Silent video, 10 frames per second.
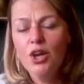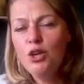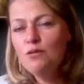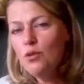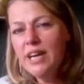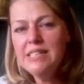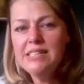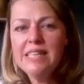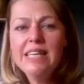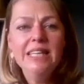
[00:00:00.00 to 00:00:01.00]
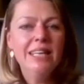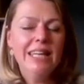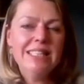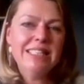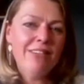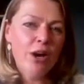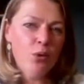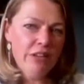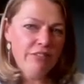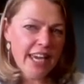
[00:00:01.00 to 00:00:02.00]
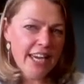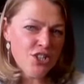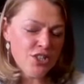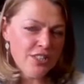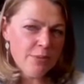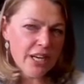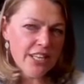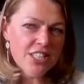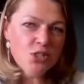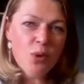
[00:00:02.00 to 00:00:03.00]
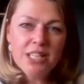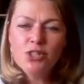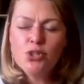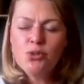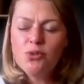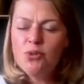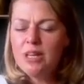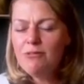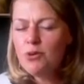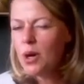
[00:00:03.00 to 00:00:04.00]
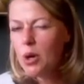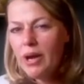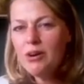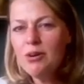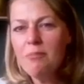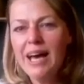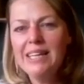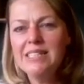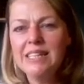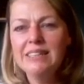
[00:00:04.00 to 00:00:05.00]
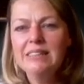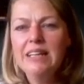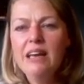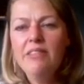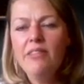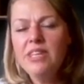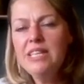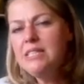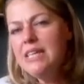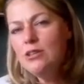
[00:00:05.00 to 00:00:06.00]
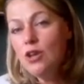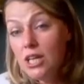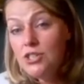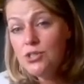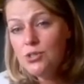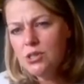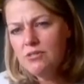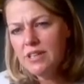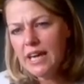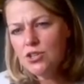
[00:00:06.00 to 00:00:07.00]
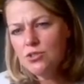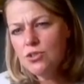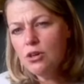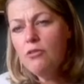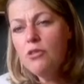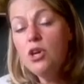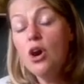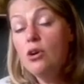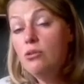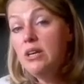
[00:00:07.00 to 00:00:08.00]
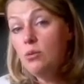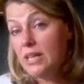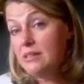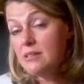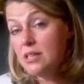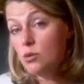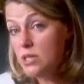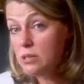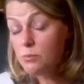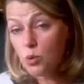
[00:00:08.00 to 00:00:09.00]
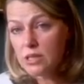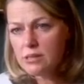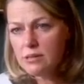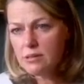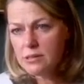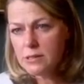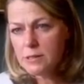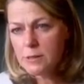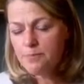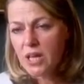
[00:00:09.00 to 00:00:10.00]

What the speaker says: You've already seen a list of our qualifications, but I just wanted to give you a quick reminder that these technology certifications are not the only ones that we support at Synthesis.